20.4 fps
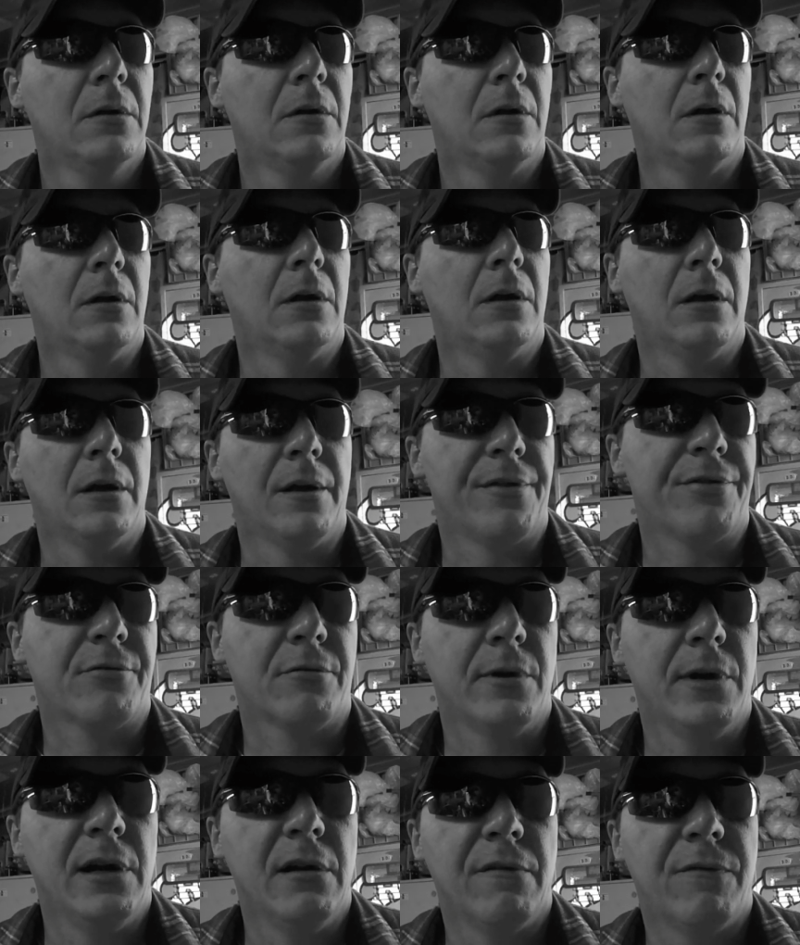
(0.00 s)

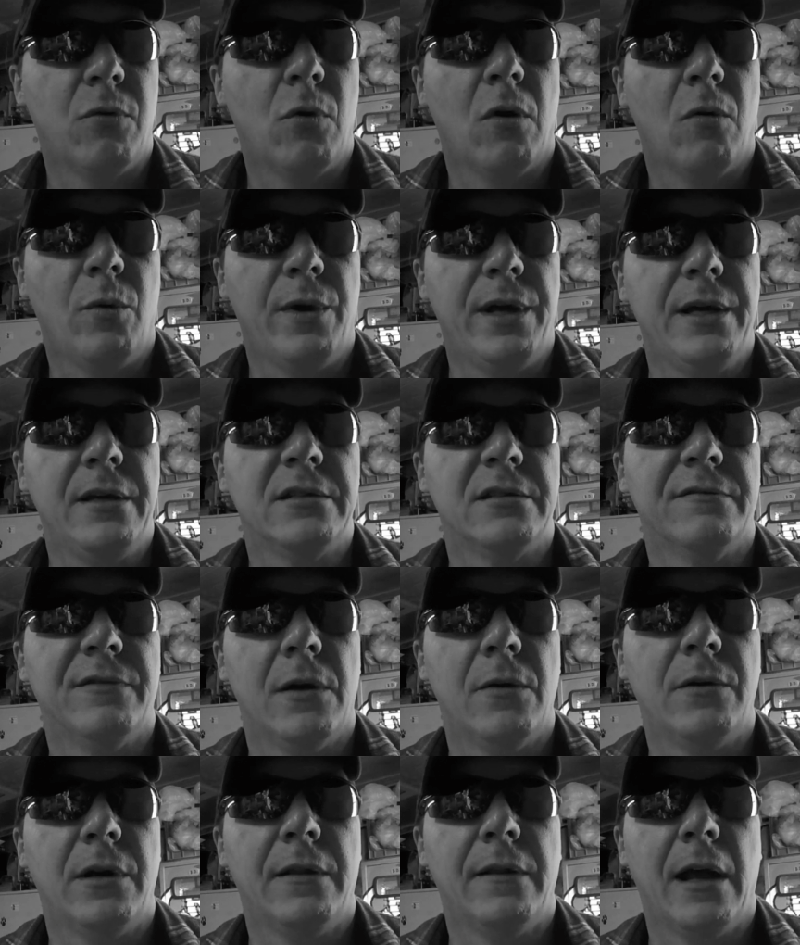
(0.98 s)
3 or 4 weeks of
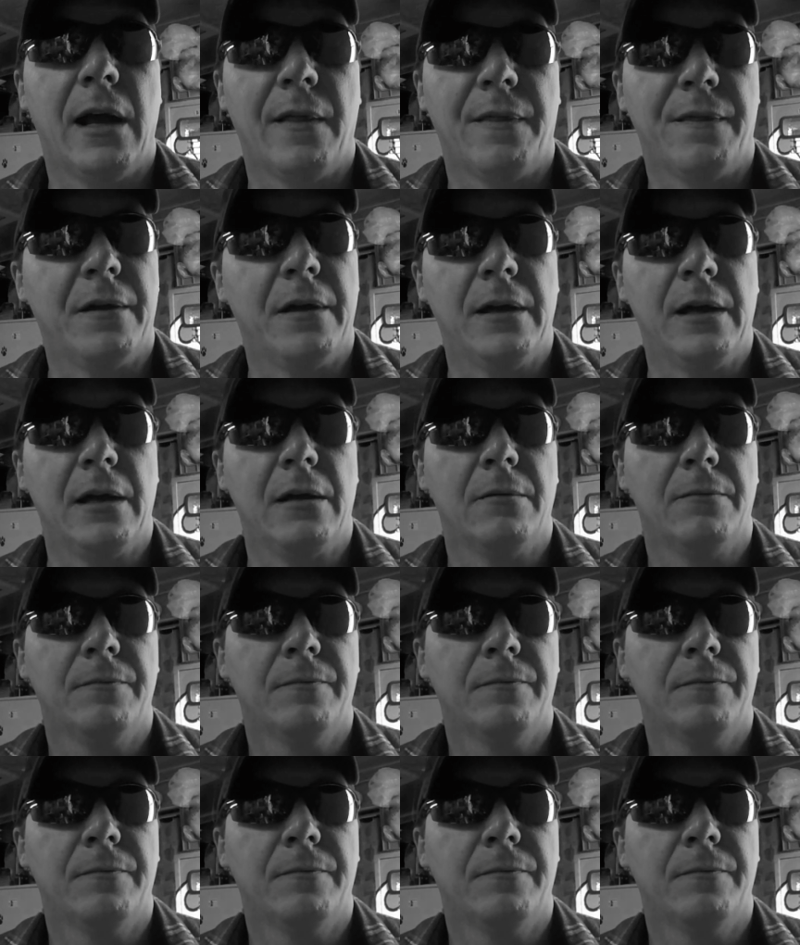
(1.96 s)
owning that thing,